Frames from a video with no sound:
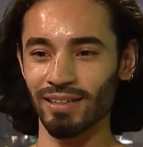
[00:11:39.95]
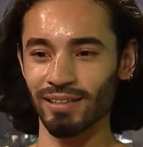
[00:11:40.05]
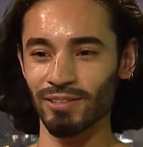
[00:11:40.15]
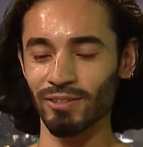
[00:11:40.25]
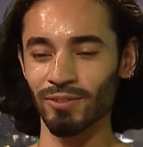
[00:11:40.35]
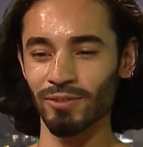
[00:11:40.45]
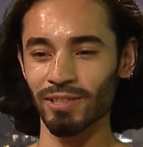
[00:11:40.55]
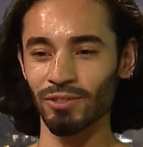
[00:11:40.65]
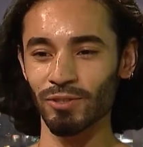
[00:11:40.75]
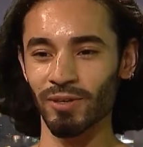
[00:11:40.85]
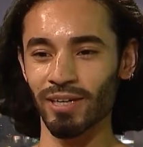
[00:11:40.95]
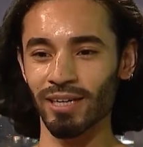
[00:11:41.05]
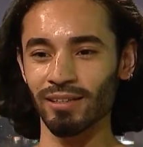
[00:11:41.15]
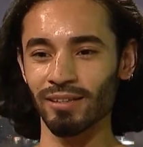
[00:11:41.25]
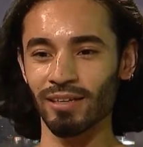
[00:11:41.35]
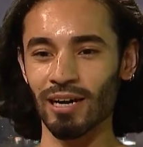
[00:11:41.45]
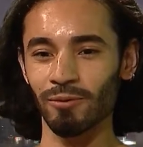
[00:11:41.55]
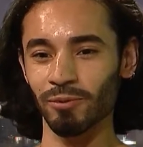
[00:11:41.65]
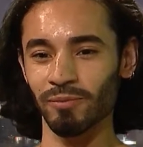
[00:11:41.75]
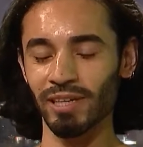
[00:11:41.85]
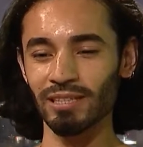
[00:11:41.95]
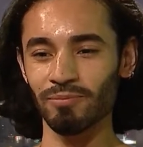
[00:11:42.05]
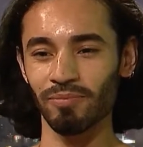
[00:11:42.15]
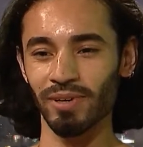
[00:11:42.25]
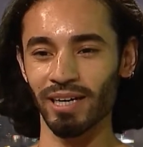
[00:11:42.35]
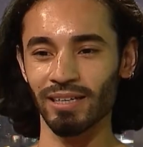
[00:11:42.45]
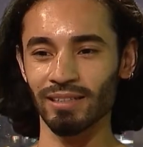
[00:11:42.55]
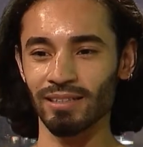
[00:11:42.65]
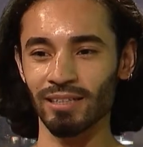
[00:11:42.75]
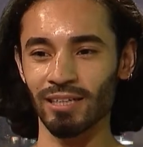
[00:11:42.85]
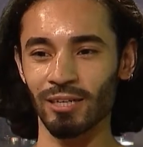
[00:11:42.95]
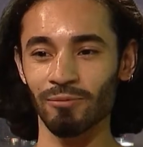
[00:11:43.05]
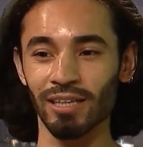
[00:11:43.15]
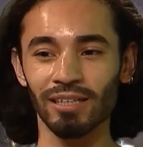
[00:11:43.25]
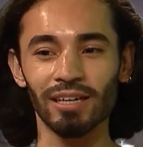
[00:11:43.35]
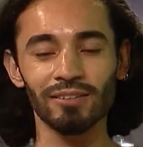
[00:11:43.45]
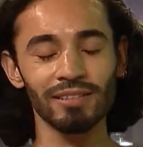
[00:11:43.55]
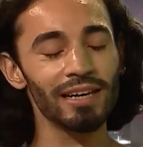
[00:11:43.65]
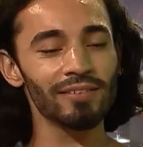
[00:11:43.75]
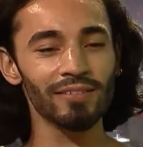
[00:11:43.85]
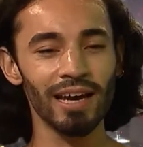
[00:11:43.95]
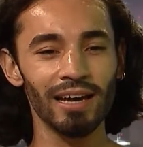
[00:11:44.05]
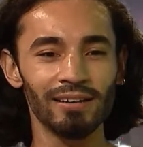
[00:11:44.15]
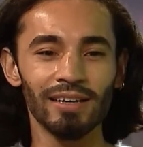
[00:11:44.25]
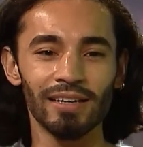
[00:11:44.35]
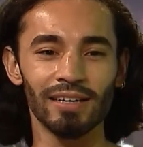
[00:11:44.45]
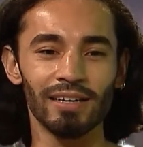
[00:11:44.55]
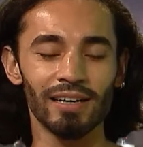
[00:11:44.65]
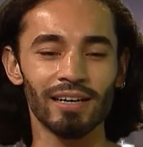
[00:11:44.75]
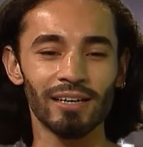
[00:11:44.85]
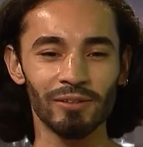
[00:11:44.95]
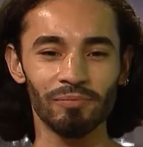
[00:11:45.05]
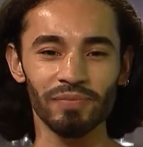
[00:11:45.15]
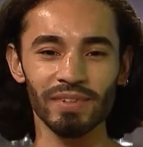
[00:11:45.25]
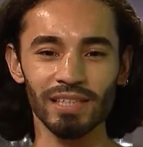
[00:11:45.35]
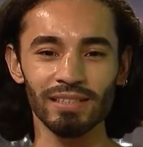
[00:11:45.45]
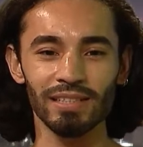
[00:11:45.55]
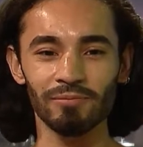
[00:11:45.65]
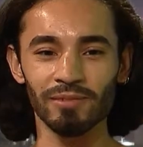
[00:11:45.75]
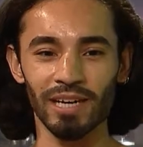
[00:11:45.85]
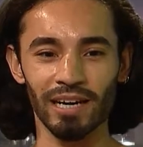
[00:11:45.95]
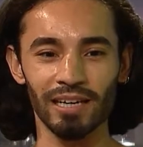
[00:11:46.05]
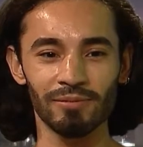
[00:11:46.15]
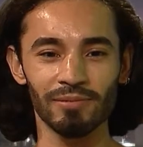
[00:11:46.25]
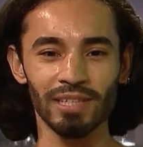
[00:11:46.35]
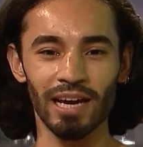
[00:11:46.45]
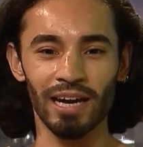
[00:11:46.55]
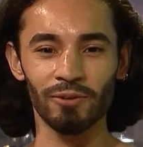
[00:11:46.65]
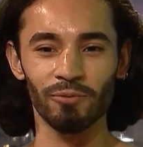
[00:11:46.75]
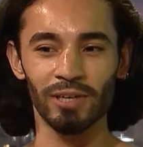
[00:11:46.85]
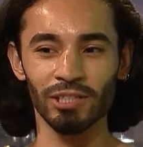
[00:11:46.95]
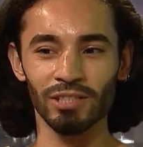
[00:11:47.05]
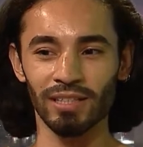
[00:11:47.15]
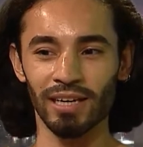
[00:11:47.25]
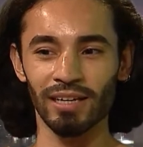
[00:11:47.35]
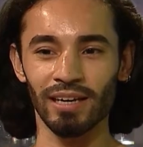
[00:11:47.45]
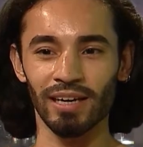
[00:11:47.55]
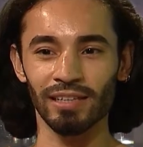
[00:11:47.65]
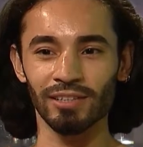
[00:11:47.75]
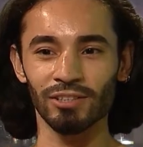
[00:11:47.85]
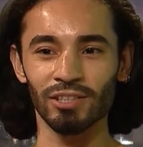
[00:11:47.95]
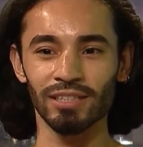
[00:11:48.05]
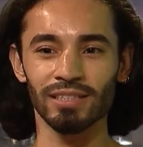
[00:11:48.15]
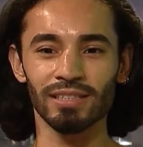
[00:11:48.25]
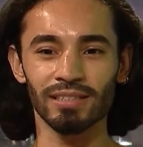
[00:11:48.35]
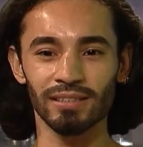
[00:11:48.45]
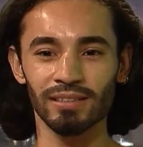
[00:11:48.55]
do enjoy the compliments, but on the other side of that, sometimes I wish that I could just